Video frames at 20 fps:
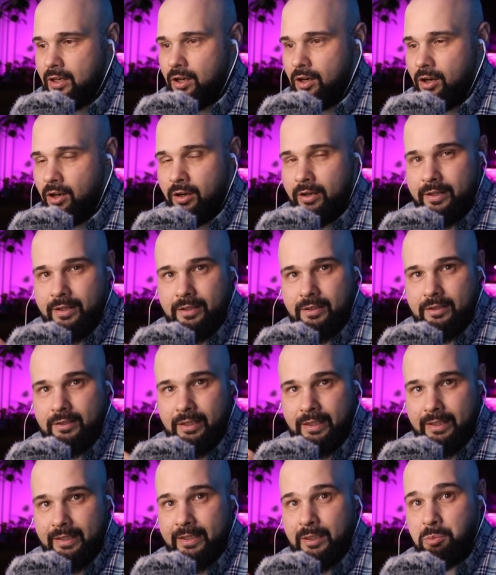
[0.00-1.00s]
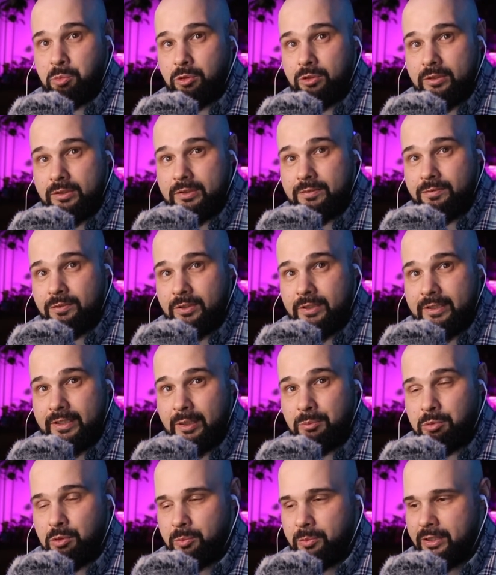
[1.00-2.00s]
on like nipples, for
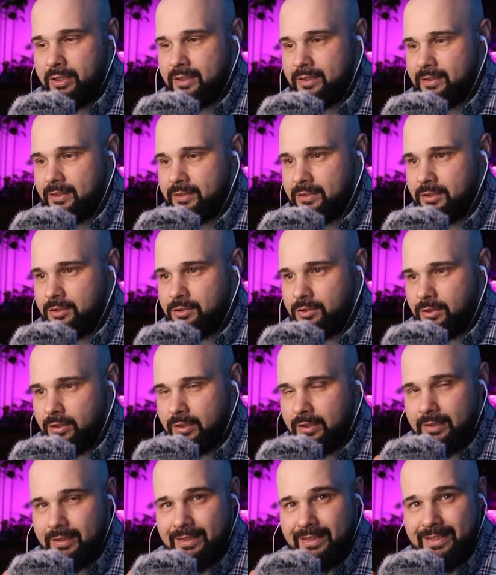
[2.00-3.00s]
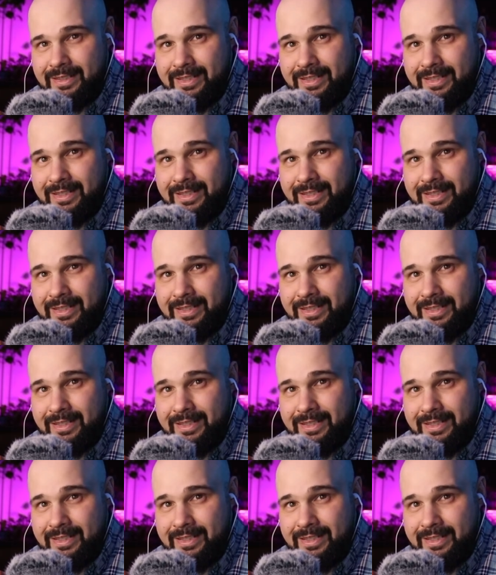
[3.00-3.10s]
example, because there's a certain